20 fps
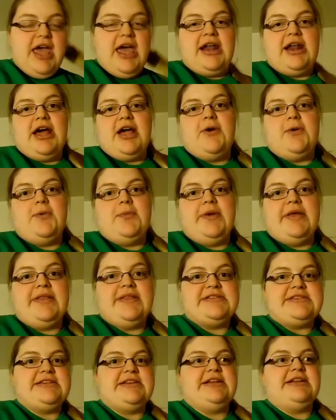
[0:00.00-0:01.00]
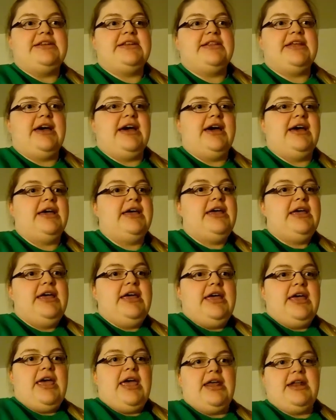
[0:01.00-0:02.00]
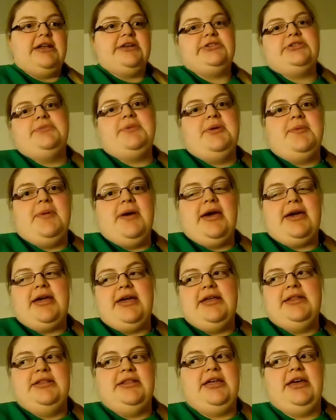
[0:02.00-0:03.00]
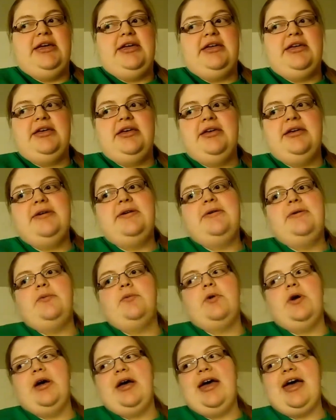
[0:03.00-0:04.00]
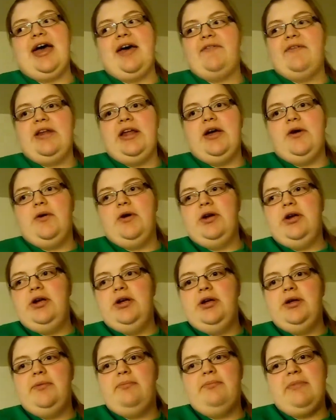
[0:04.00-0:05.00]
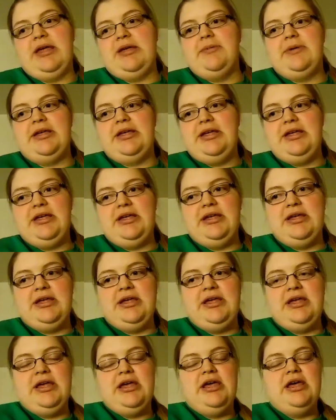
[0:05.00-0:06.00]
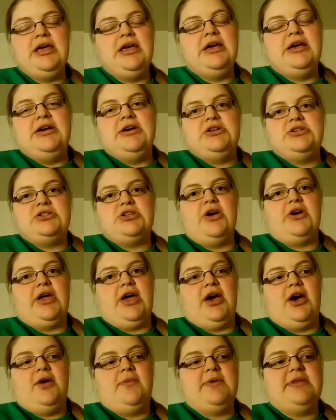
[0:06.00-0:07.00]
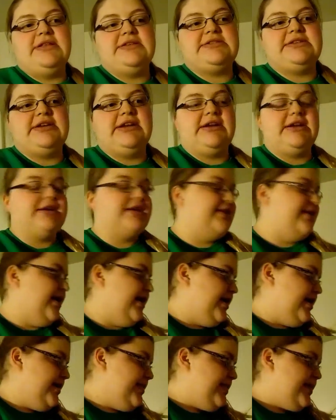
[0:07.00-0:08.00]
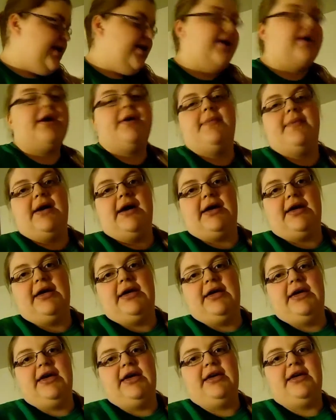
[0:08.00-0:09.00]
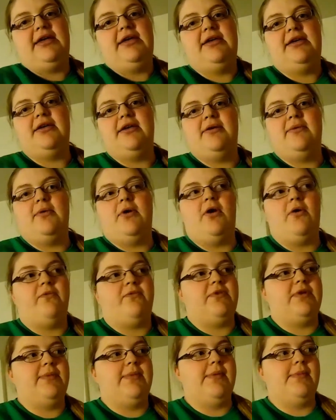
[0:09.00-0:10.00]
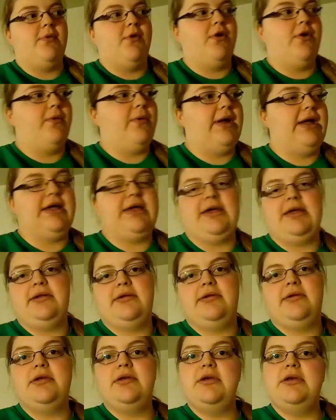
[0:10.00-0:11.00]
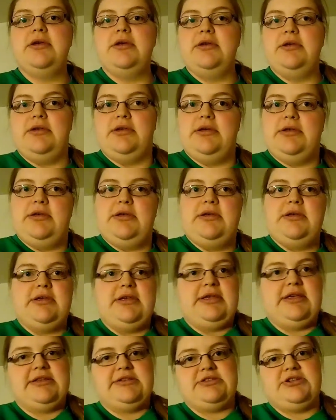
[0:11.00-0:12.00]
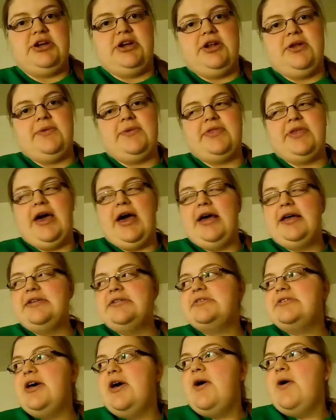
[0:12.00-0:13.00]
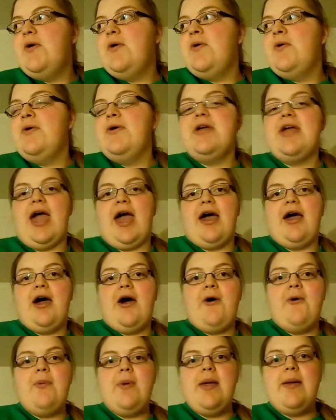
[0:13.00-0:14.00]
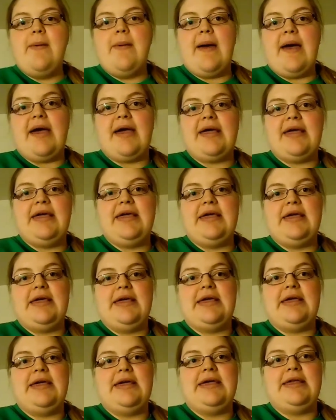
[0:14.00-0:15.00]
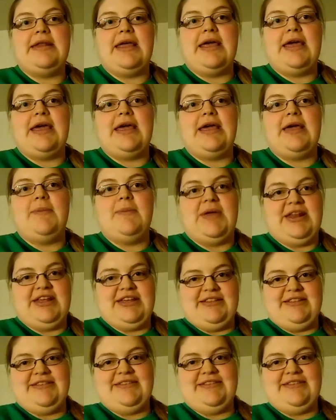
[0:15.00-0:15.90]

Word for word: and I will be listening to that, and I should be back in like, what, half an hour, maybe? Mm-hmm. So, yeah, I'll be listening to that, and then I'll come back and get, hopefully, be more awake and get started with that. So, yeah, I'll be back in a minute.